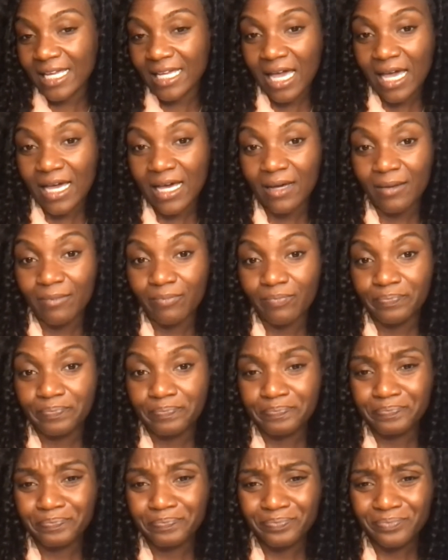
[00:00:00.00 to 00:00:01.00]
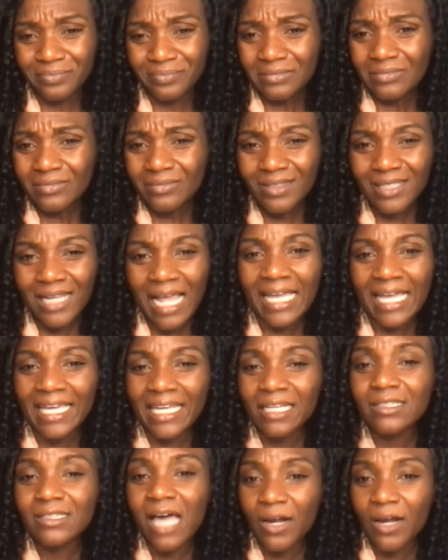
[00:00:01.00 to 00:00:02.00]
I get a
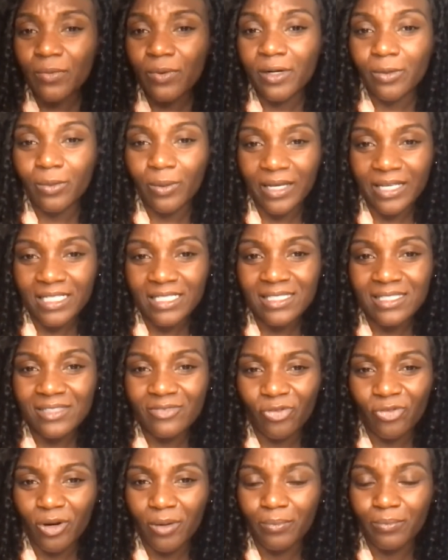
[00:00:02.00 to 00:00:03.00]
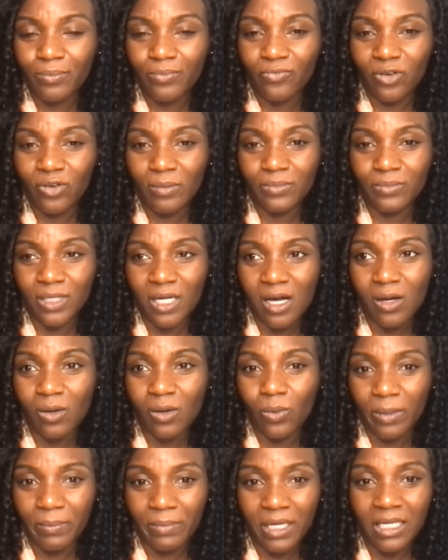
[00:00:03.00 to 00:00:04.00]
lot of requests from young
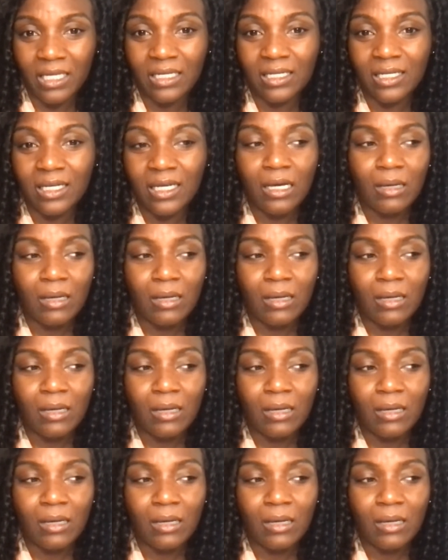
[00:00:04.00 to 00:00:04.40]
women,